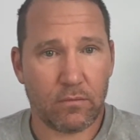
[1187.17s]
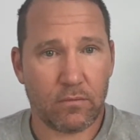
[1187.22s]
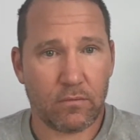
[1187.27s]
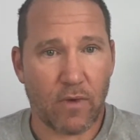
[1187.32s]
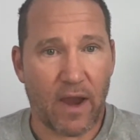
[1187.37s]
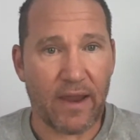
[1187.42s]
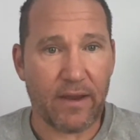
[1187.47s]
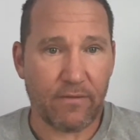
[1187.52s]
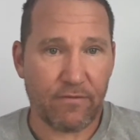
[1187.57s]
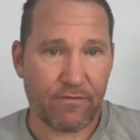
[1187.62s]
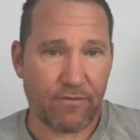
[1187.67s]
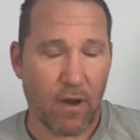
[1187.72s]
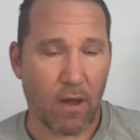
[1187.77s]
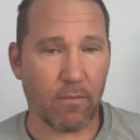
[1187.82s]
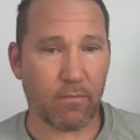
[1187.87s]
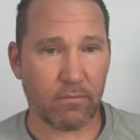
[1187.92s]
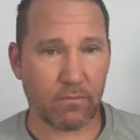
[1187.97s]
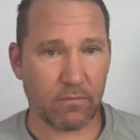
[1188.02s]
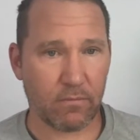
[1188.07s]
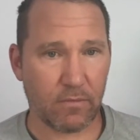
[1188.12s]
right?
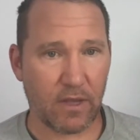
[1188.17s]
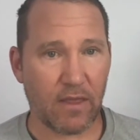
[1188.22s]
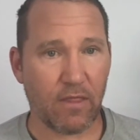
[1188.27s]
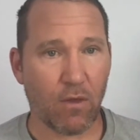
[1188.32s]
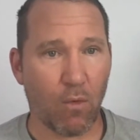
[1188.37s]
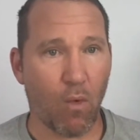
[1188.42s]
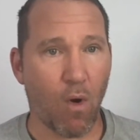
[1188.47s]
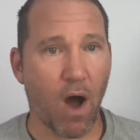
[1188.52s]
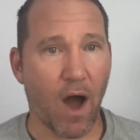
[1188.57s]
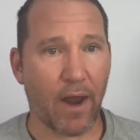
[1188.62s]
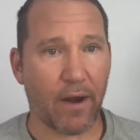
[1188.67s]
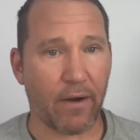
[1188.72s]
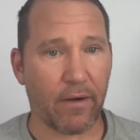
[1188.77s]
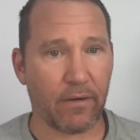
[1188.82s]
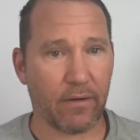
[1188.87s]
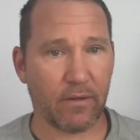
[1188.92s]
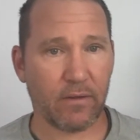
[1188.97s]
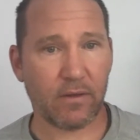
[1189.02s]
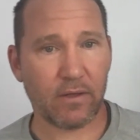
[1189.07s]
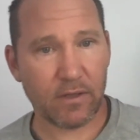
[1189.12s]
From in the
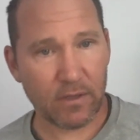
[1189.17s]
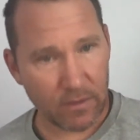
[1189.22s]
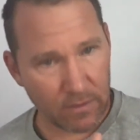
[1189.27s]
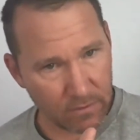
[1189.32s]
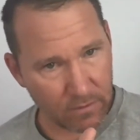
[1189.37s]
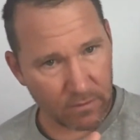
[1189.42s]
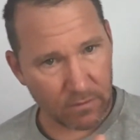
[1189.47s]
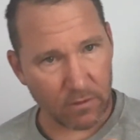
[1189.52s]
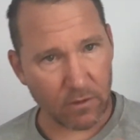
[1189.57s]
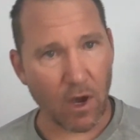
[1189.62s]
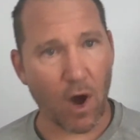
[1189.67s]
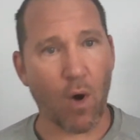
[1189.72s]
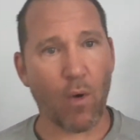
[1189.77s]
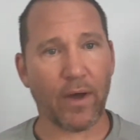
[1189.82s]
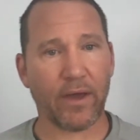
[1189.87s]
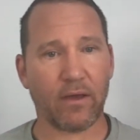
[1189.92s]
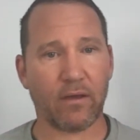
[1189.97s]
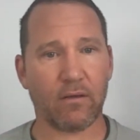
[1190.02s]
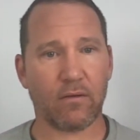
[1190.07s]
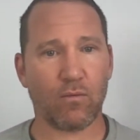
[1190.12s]
water
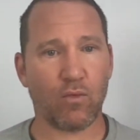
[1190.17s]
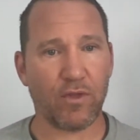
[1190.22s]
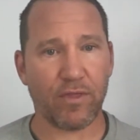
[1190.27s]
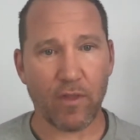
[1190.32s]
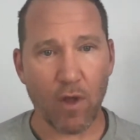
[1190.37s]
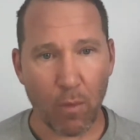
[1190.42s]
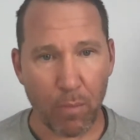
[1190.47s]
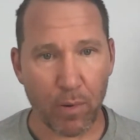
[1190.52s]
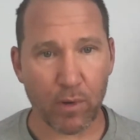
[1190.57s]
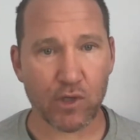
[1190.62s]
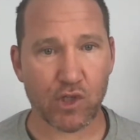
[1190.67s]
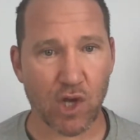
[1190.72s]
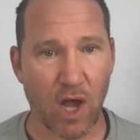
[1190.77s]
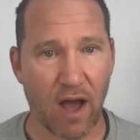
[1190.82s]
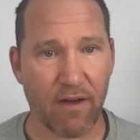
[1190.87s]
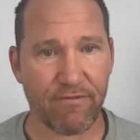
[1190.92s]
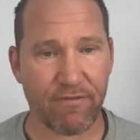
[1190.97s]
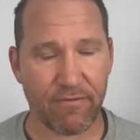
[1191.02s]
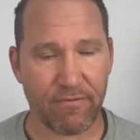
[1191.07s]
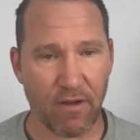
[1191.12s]
going with no push
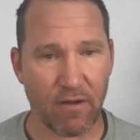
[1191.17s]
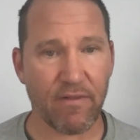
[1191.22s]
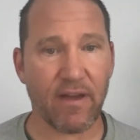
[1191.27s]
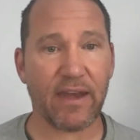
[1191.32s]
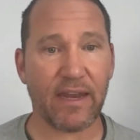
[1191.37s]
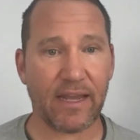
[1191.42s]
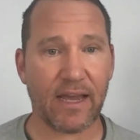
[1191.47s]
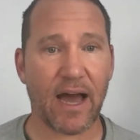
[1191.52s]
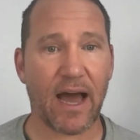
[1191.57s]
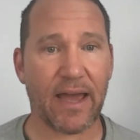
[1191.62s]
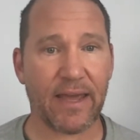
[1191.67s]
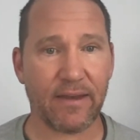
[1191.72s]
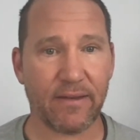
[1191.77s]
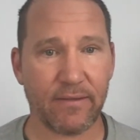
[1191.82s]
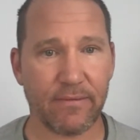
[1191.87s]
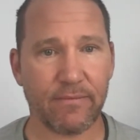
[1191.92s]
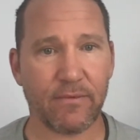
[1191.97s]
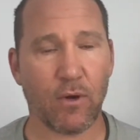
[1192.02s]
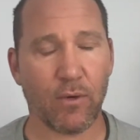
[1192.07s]
off of any kind.